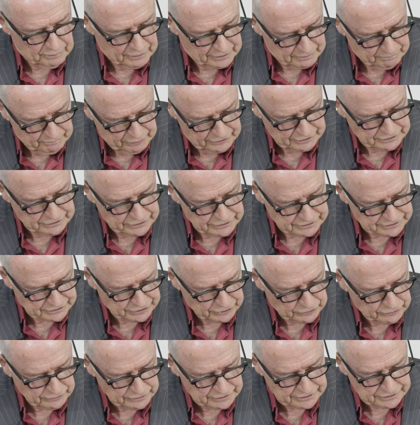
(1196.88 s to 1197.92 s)
produce the
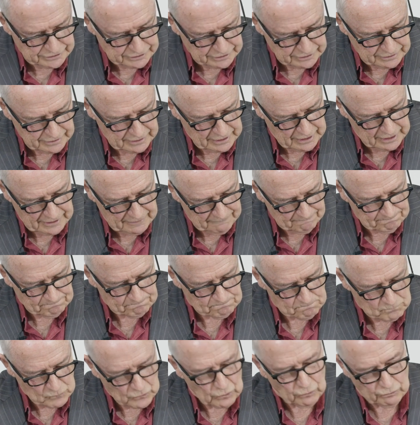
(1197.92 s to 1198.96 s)
goods
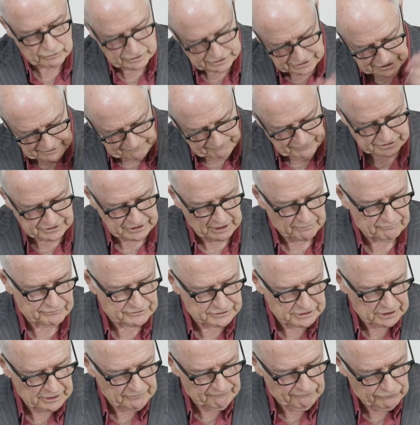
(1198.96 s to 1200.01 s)
or receive the
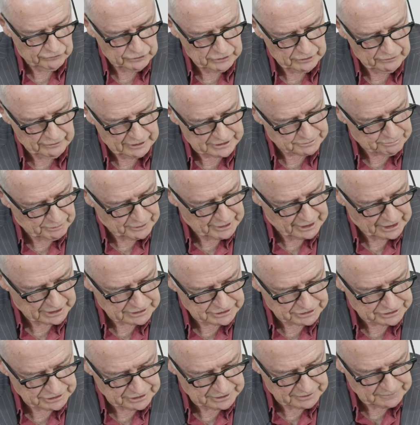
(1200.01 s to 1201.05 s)
subsidy for US
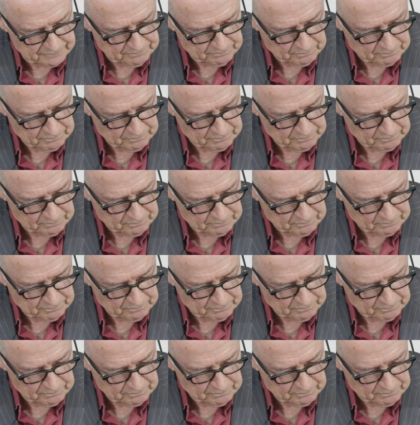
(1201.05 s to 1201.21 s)
production.